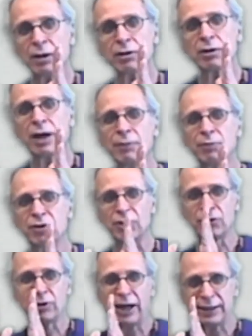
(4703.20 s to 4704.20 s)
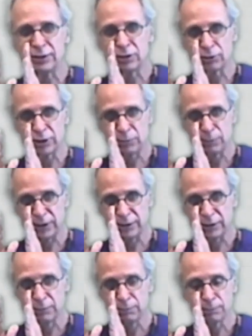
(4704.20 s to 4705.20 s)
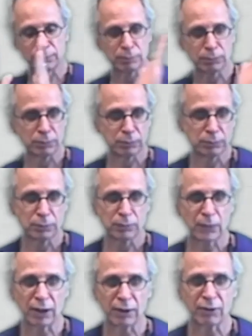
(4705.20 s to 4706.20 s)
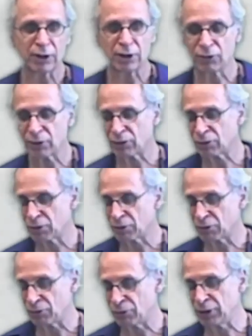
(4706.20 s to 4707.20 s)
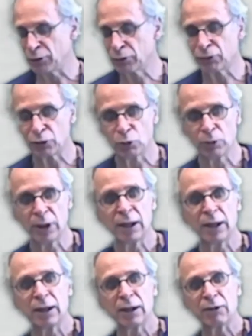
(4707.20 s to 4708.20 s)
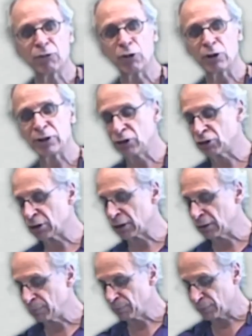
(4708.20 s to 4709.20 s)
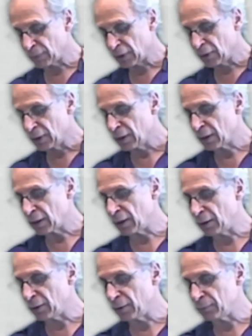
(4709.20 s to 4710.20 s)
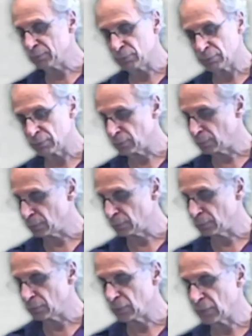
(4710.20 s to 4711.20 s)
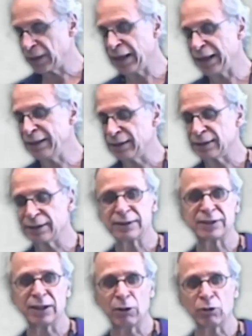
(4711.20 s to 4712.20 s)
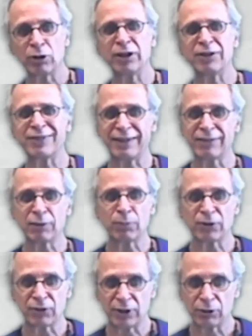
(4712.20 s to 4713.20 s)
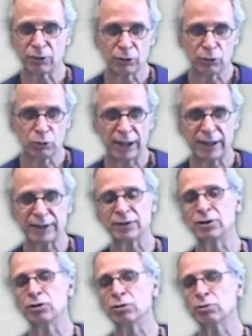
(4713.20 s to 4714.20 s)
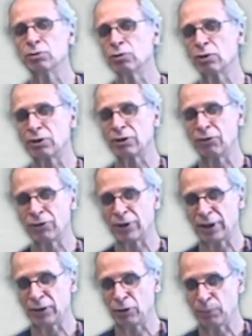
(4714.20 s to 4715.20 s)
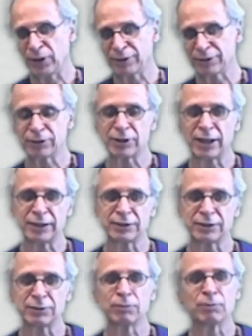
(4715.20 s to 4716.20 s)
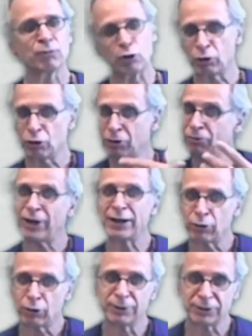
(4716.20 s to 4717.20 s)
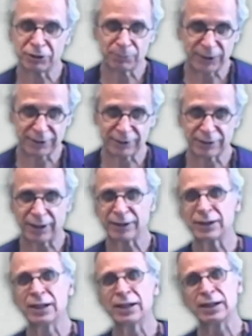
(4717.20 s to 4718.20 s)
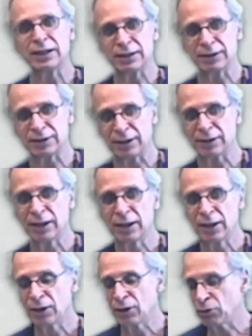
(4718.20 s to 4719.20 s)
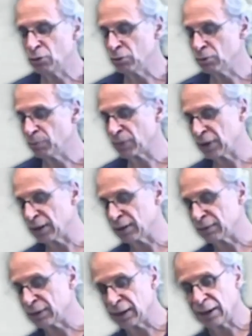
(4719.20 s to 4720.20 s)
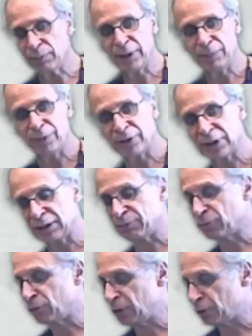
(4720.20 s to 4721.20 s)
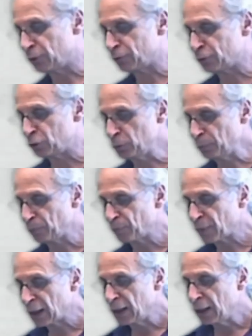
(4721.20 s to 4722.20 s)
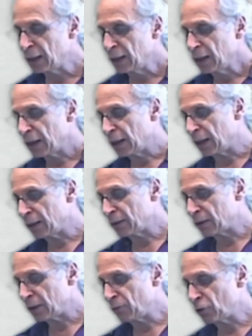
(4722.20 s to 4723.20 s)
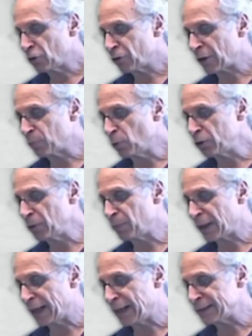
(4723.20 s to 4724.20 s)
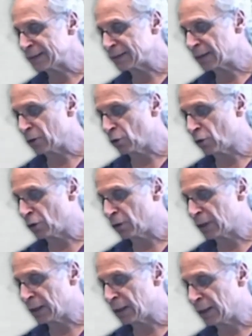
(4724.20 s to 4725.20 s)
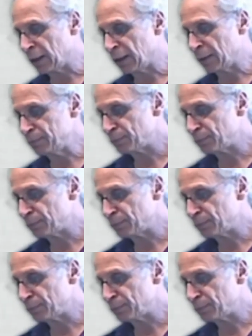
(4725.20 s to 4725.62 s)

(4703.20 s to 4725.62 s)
times the size of that pixel. And that gives us the field of view. For digital data, it's the only sensible thing to do. Either you define your pixel size, or you define always your pixel size, and then you tell people the field of view. And if you just multiply your,